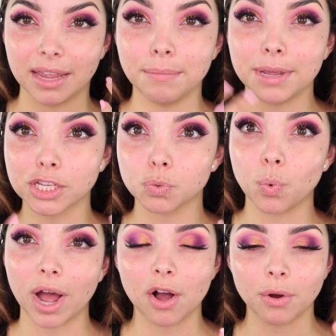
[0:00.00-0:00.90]
it mixes
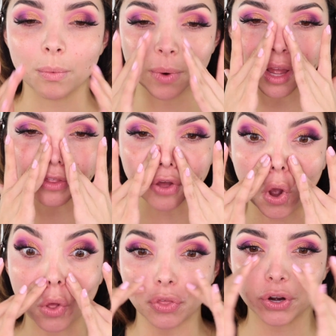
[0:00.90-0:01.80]
well with
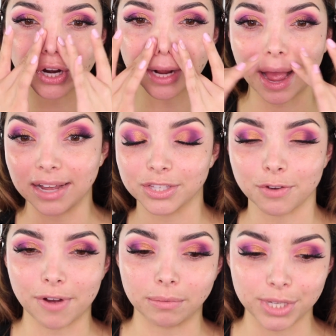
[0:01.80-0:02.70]
other kinds
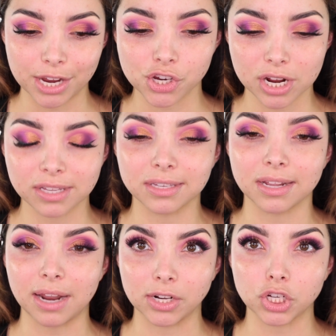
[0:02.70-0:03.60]
of foundations,
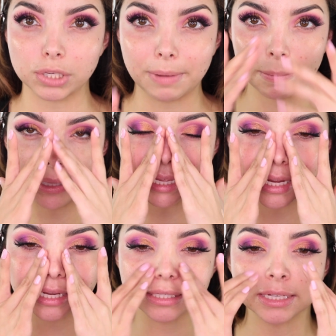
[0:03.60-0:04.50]
not just Maybelline.